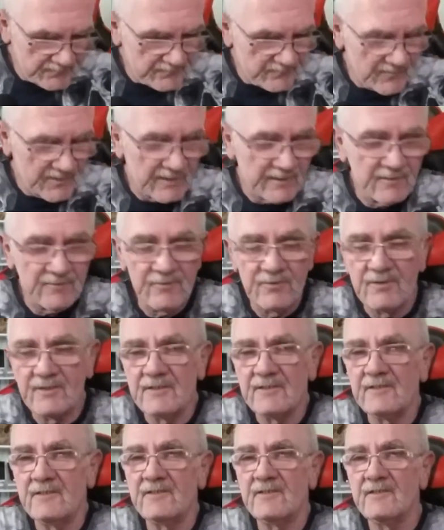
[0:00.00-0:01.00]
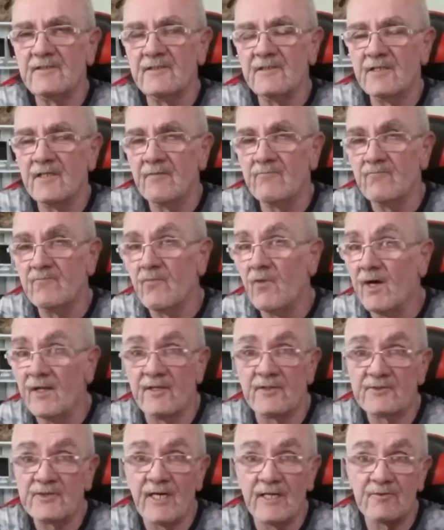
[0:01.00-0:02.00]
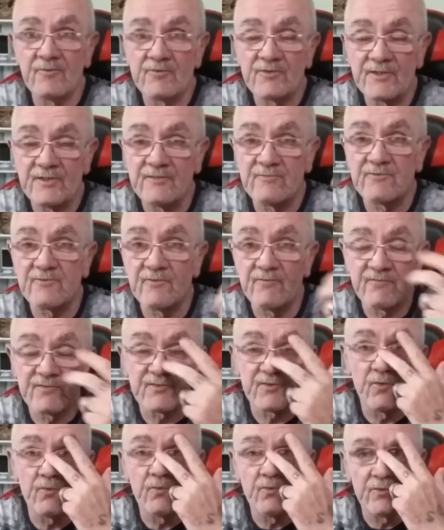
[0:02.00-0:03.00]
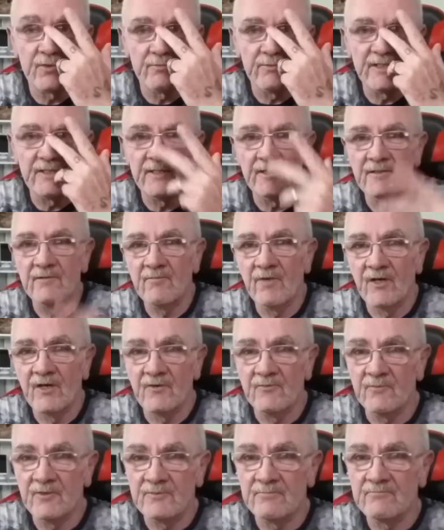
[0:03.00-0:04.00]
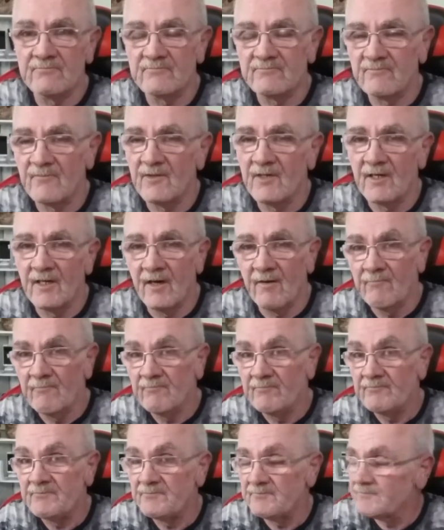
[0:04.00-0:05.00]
now, um, well, the channel seems to have stalled a bit at the moment. Um,